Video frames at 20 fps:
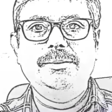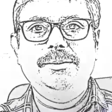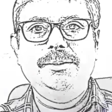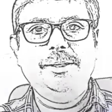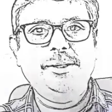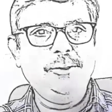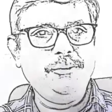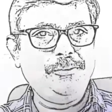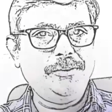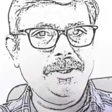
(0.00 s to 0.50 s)

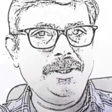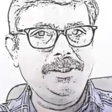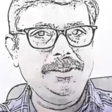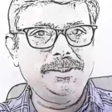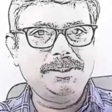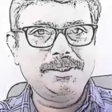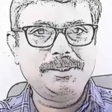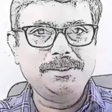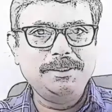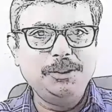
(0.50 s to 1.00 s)
Hello
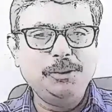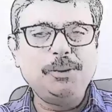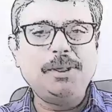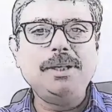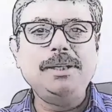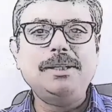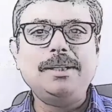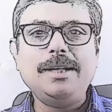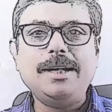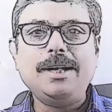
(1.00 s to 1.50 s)
friends, you
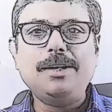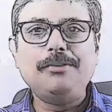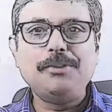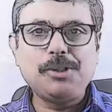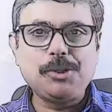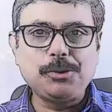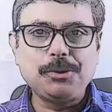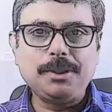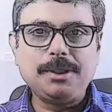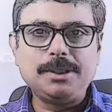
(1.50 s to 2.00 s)
can create
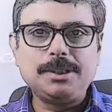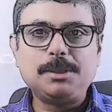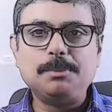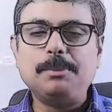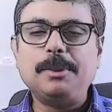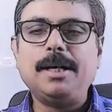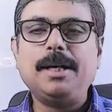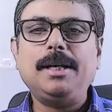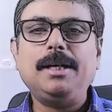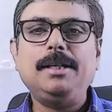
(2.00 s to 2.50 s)
visuals
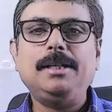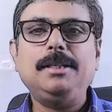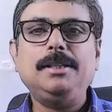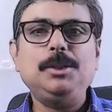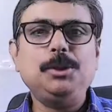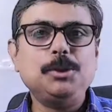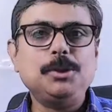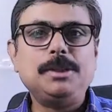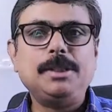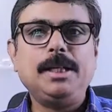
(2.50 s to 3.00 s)
by
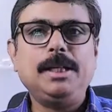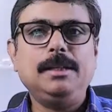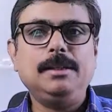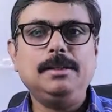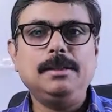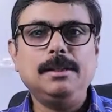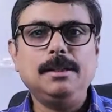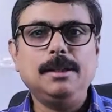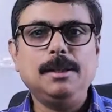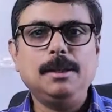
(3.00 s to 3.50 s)

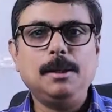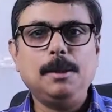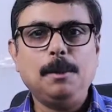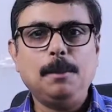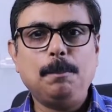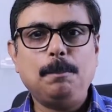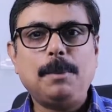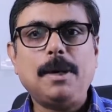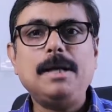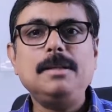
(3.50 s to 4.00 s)
using
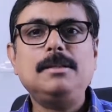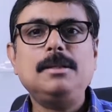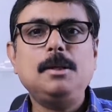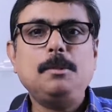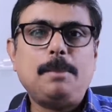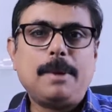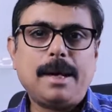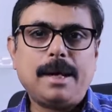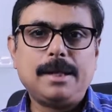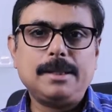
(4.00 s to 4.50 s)

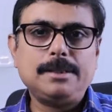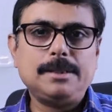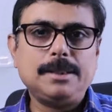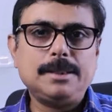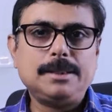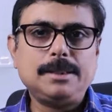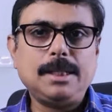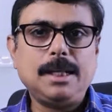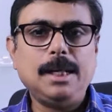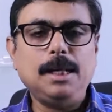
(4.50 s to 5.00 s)
Python
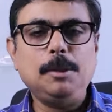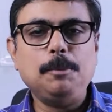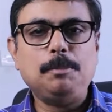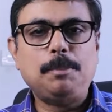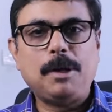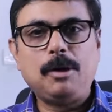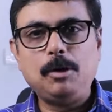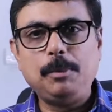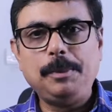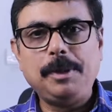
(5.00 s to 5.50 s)
packages in
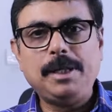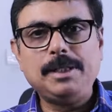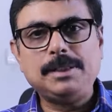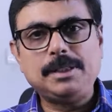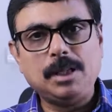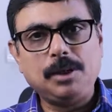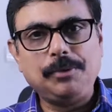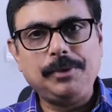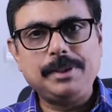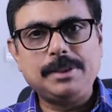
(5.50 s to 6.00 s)
Power BI
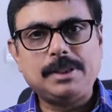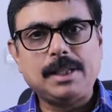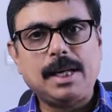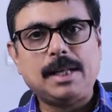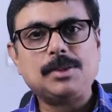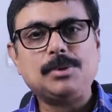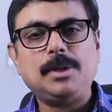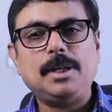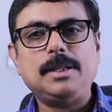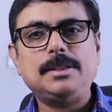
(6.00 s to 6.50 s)
service
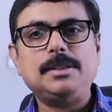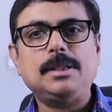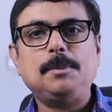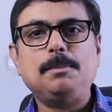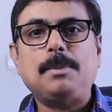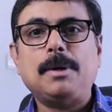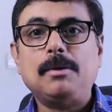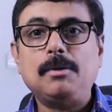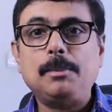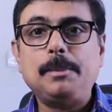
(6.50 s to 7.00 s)
as well as in
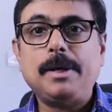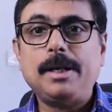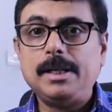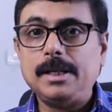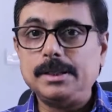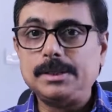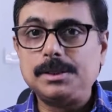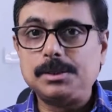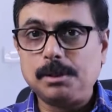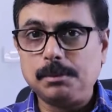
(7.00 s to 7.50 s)
Power BI
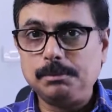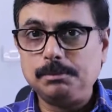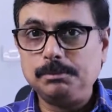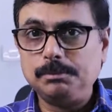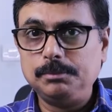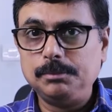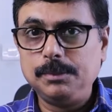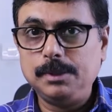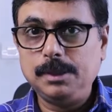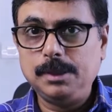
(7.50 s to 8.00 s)
desktop.
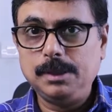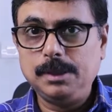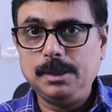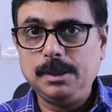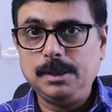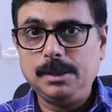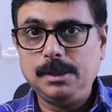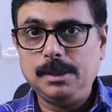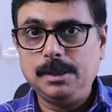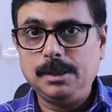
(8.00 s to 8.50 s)

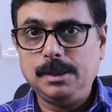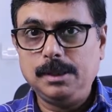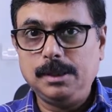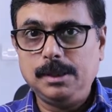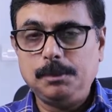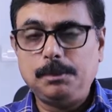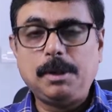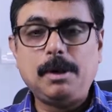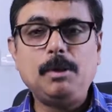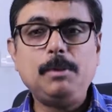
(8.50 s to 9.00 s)

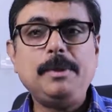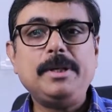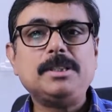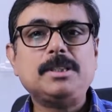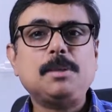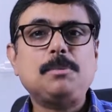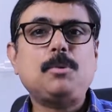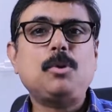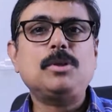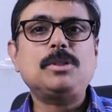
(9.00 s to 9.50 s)
Power BI
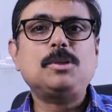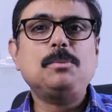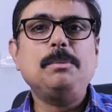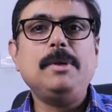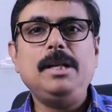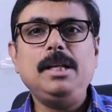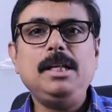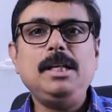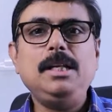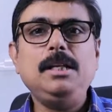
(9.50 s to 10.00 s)
supports
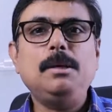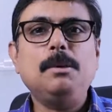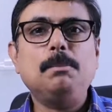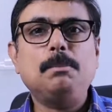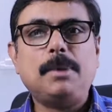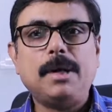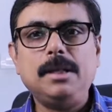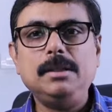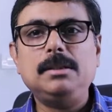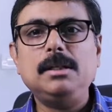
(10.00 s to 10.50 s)
many
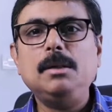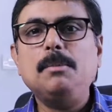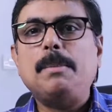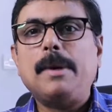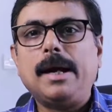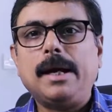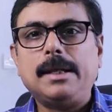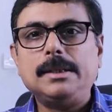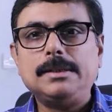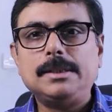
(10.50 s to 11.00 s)
Python
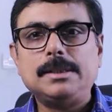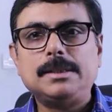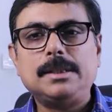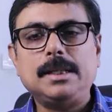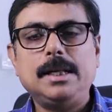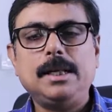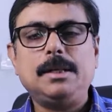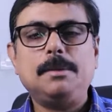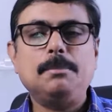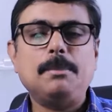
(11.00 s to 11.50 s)
packages
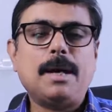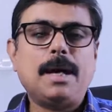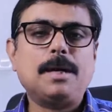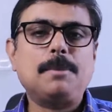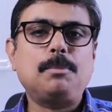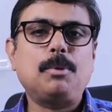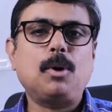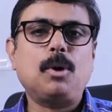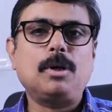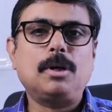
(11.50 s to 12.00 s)
like
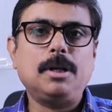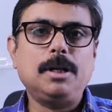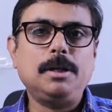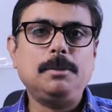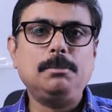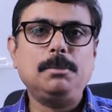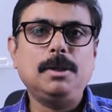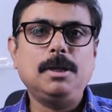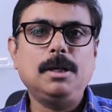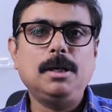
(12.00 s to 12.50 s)
matplotlib,